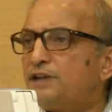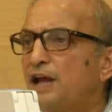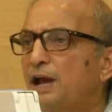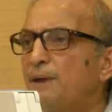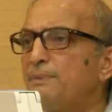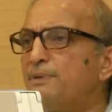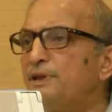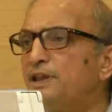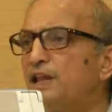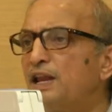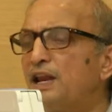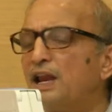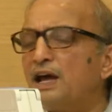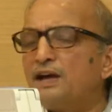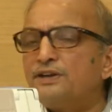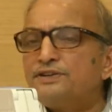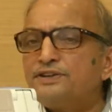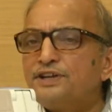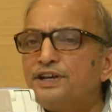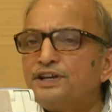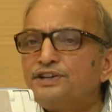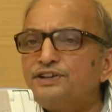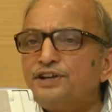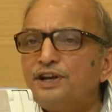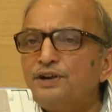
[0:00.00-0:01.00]
time in the last
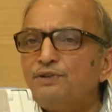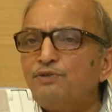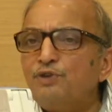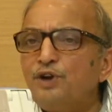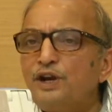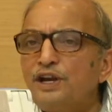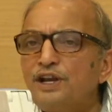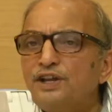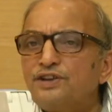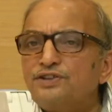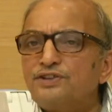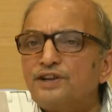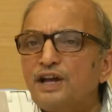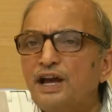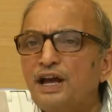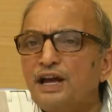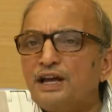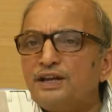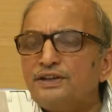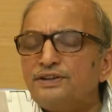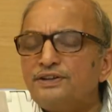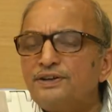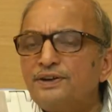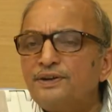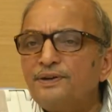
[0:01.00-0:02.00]
session we
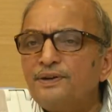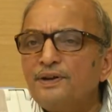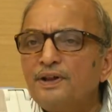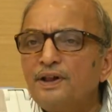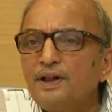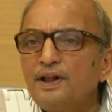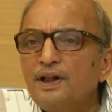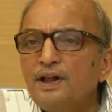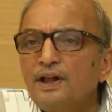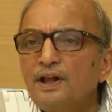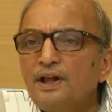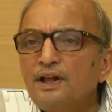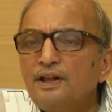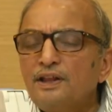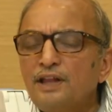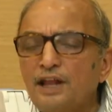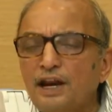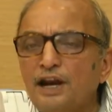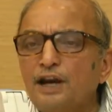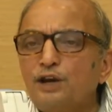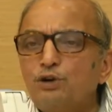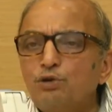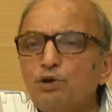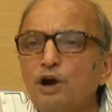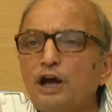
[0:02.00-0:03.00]
discussed there
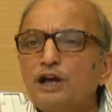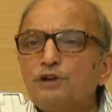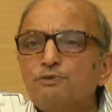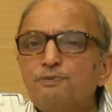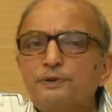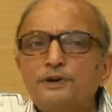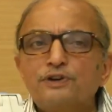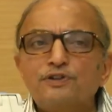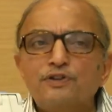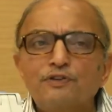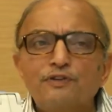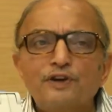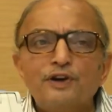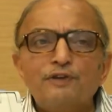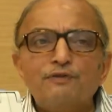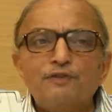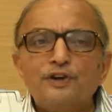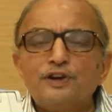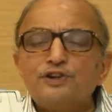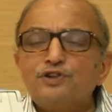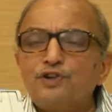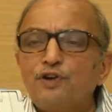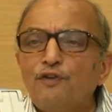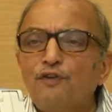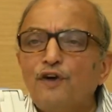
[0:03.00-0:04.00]
are two aspects of it.
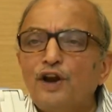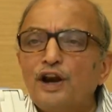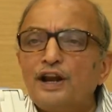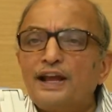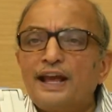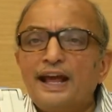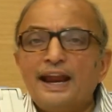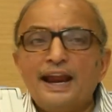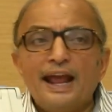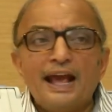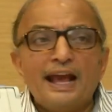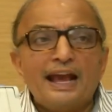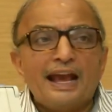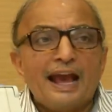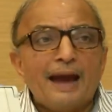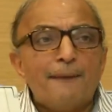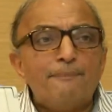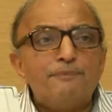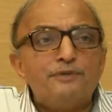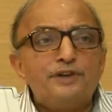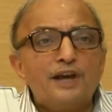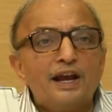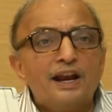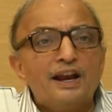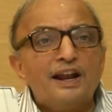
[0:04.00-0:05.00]
First of all, can I
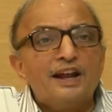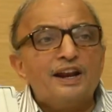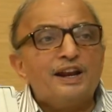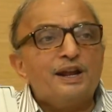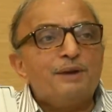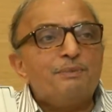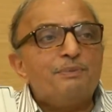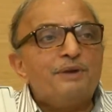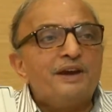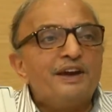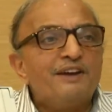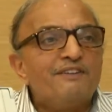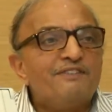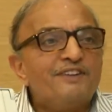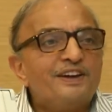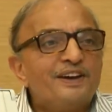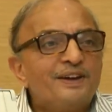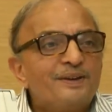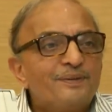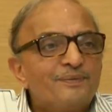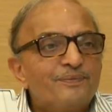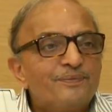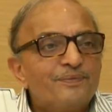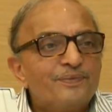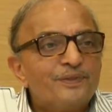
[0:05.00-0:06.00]
capture learning behavior
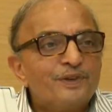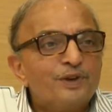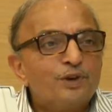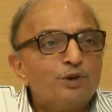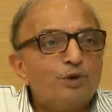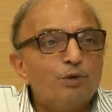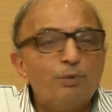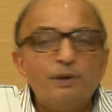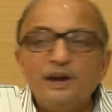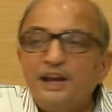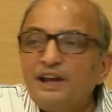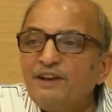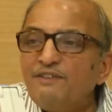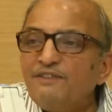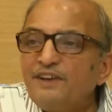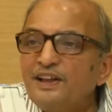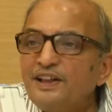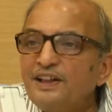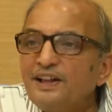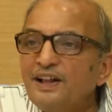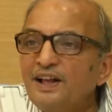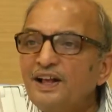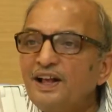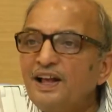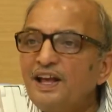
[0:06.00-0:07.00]
to begin with?
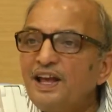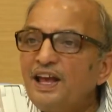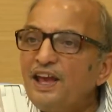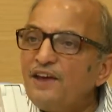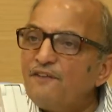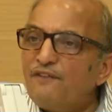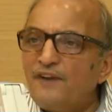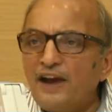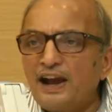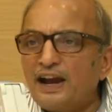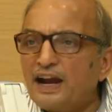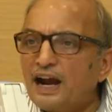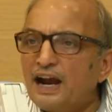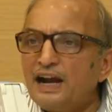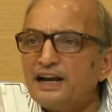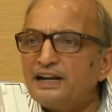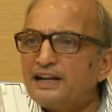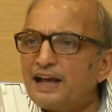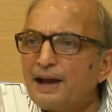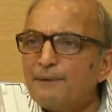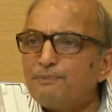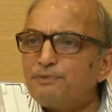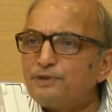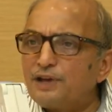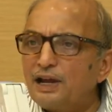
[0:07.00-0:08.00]
If I can't
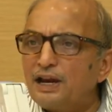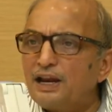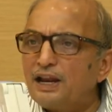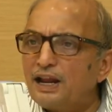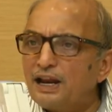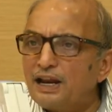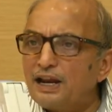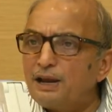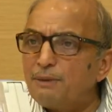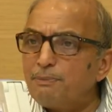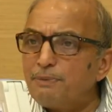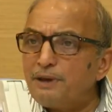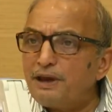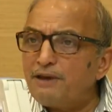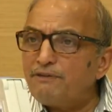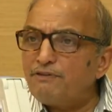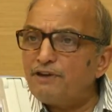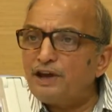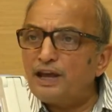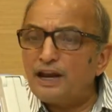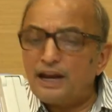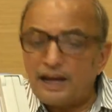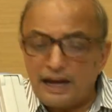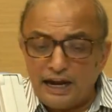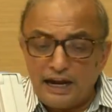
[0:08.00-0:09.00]
capture learning
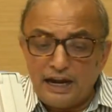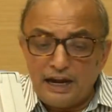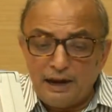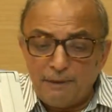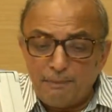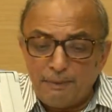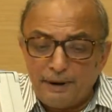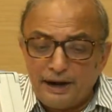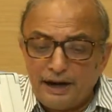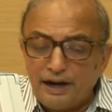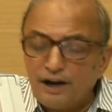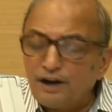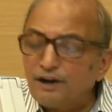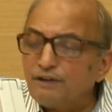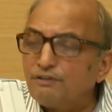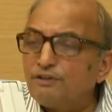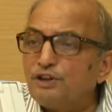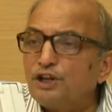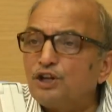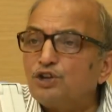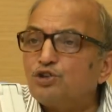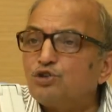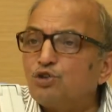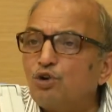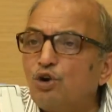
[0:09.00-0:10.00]
behavior independent of
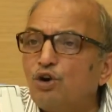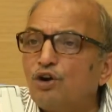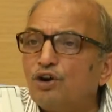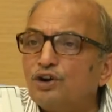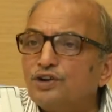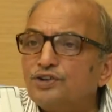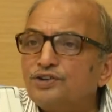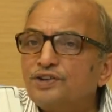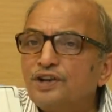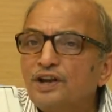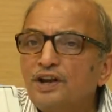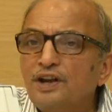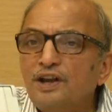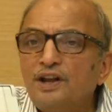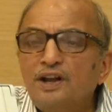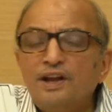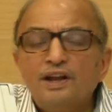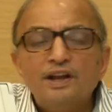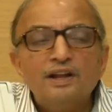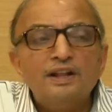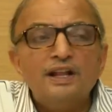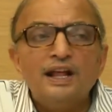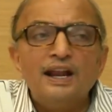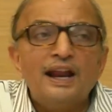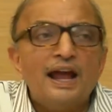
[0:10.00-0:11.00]
the scores,
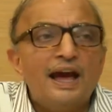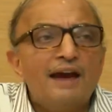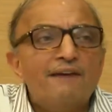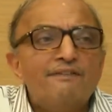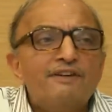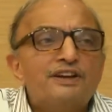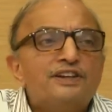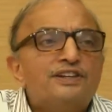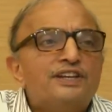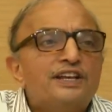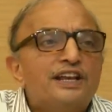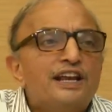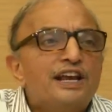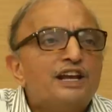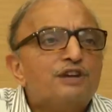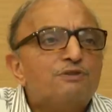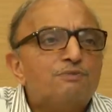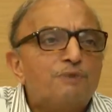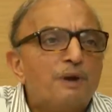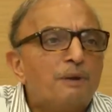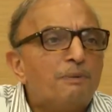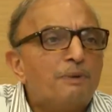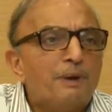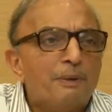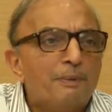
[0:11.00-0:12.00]
then I have a serious
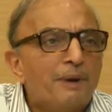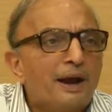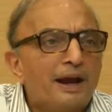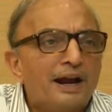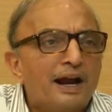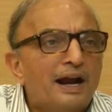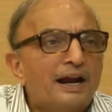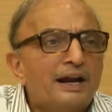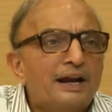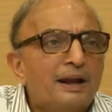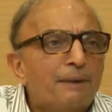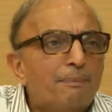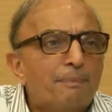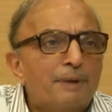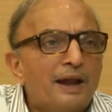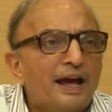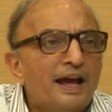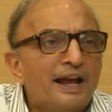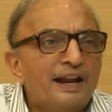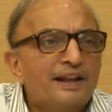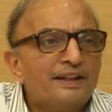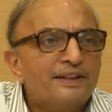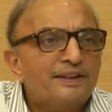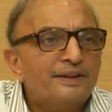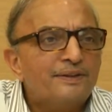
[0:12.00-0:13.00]
problem. I can't apply
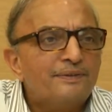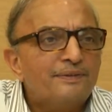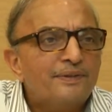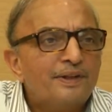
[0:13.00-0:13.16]
anything.